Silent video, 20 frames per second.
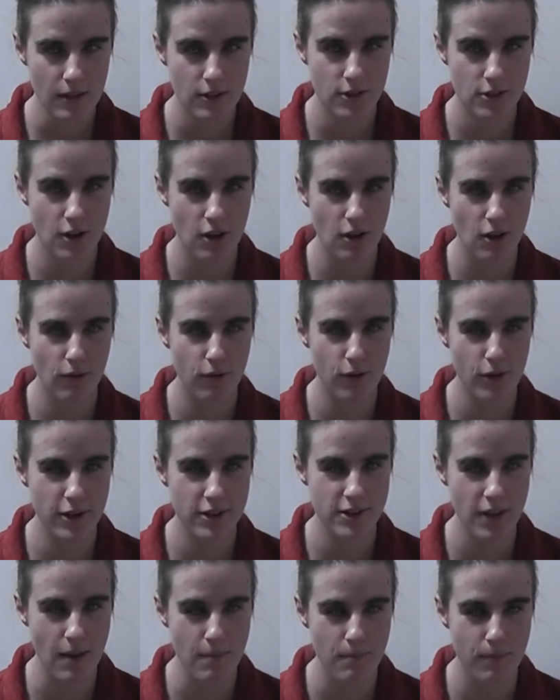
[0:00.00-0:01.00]
So for
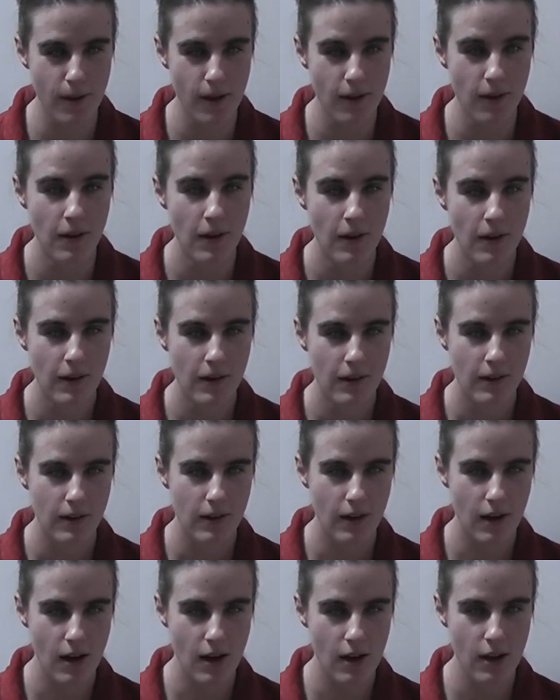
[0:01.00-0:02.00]
example,
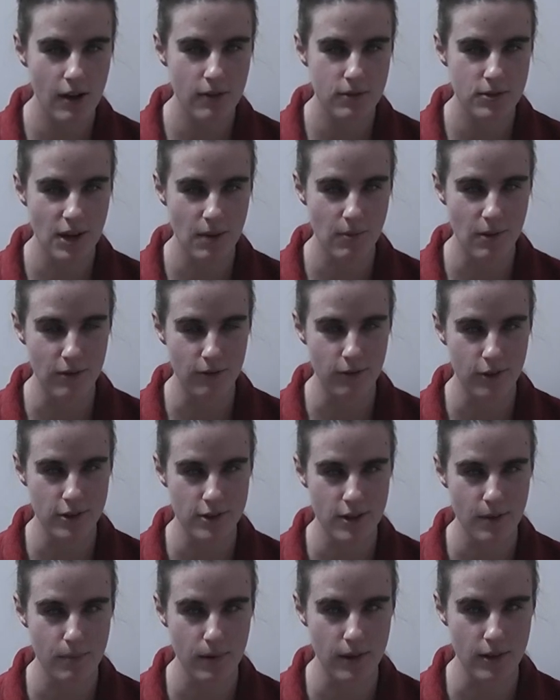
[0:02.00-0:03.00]
if someone, for
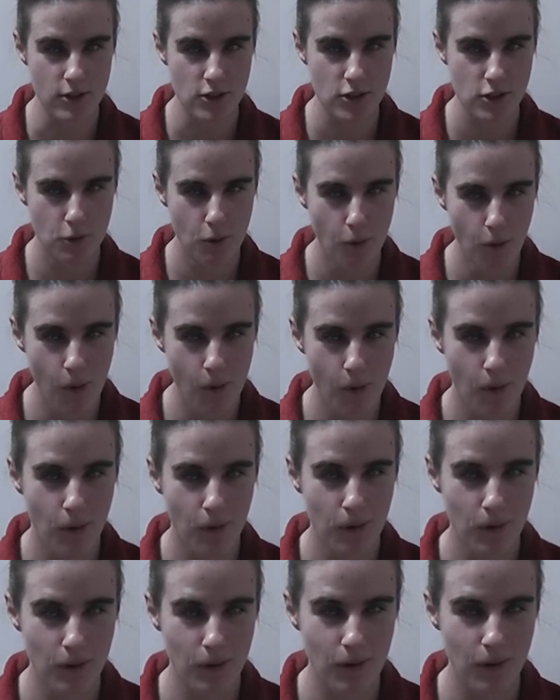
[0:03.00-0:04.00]
example, a
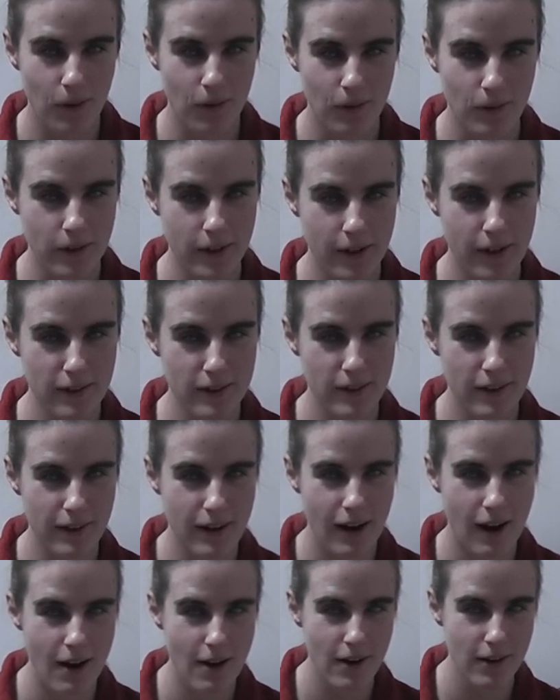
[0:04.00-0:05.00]
school or a
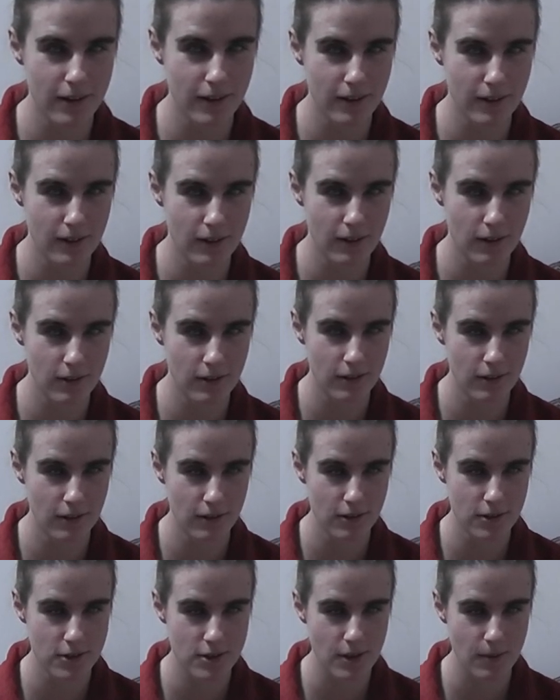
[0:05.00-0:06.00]
kindergarten
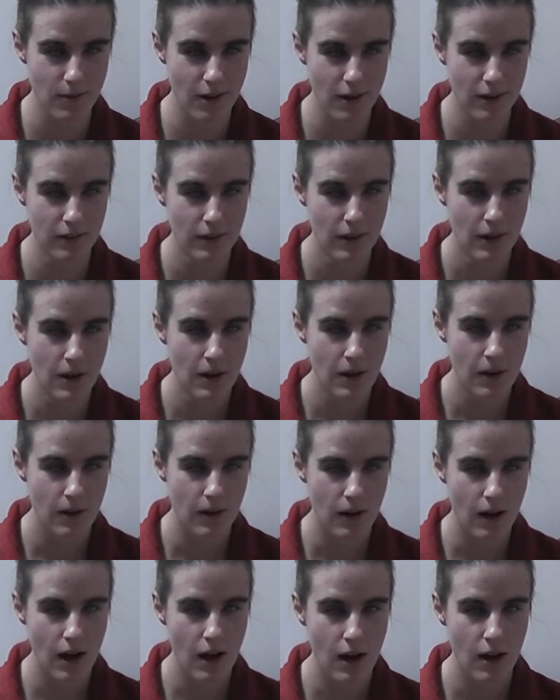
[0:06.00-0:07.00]
or someone
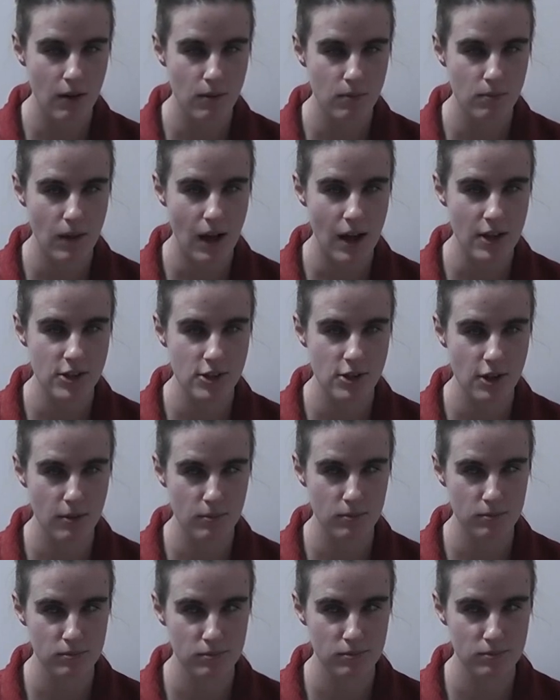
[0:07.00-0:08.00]
has
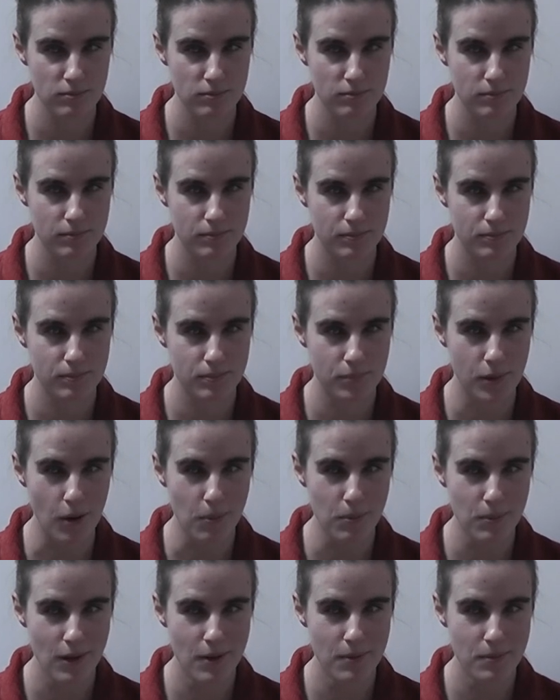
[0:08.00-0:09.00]
some
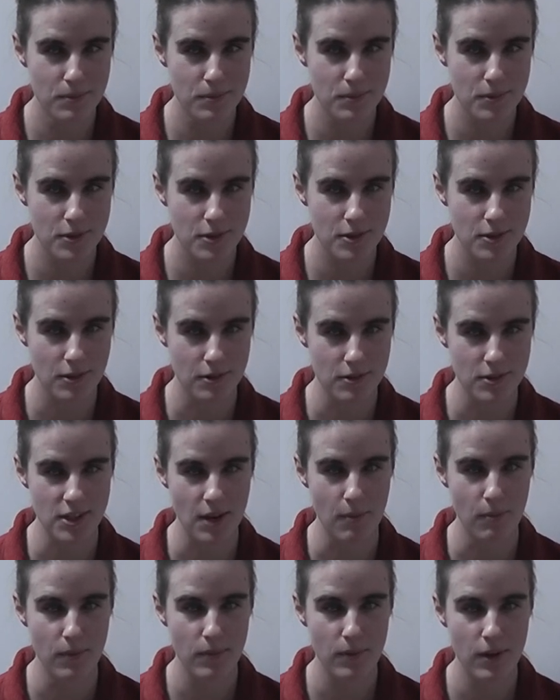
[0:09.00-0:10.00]
problems or
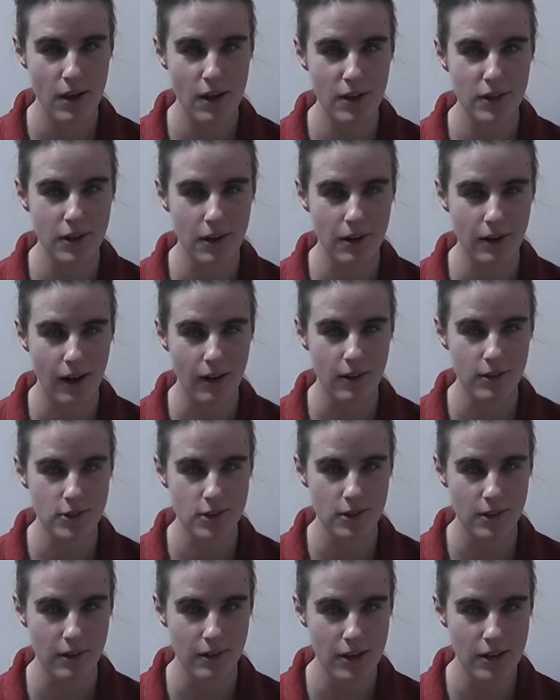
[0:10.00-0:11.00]
some
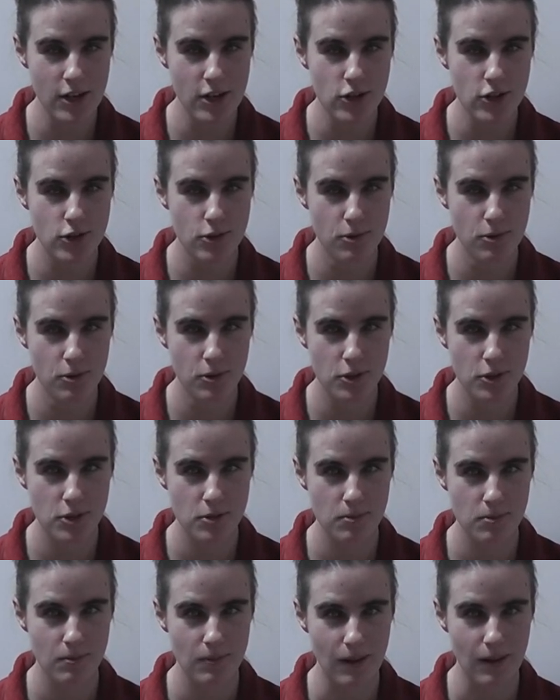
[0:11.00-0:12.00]
intercultural
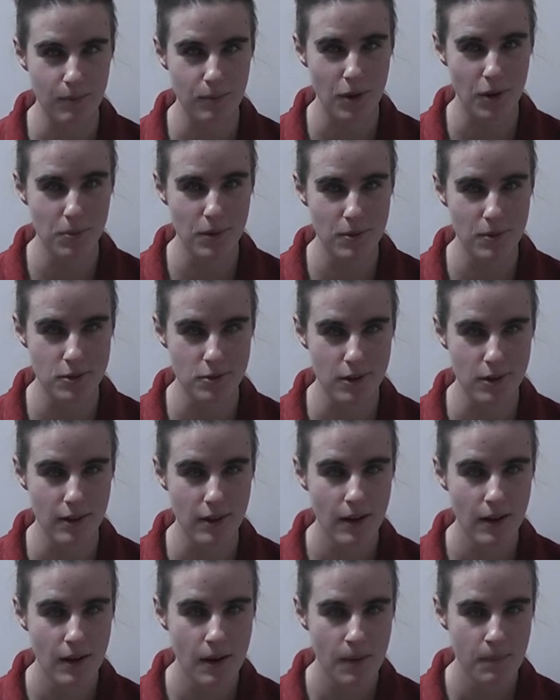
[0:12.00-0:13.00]
issues, like problems
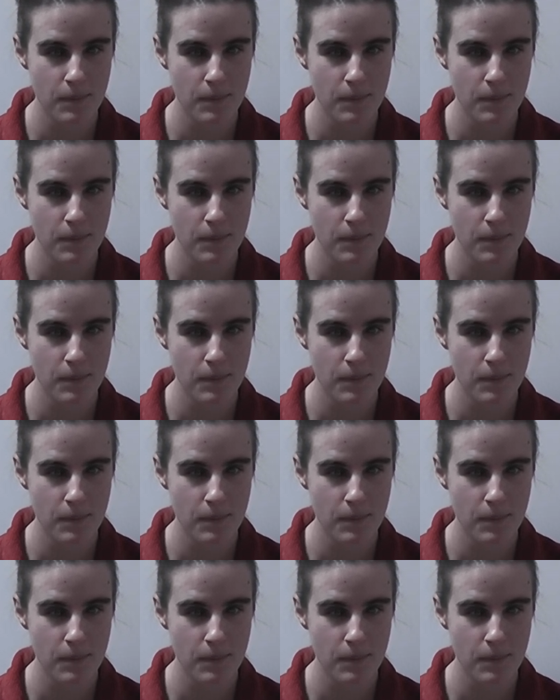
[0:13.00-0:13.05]
with